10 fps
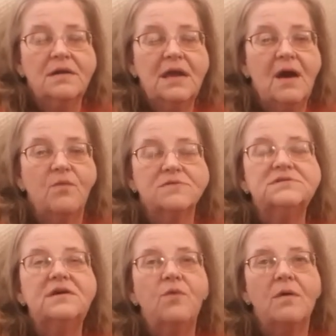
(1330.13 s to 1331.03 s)
yeah, we'll
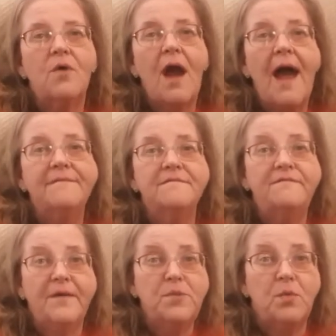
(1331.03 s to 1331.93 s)
see where we're at in
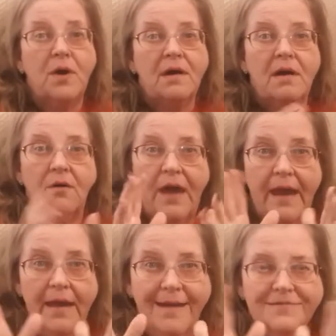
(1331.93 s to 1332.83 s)
February,
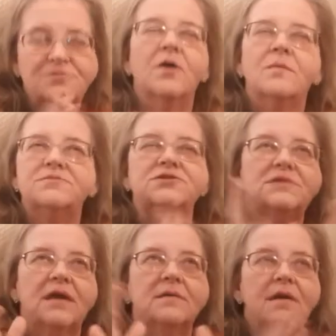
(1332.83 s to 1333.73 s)
okay? No, I'm just
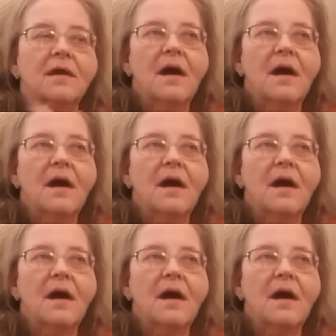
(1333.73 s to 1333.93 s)
kidding.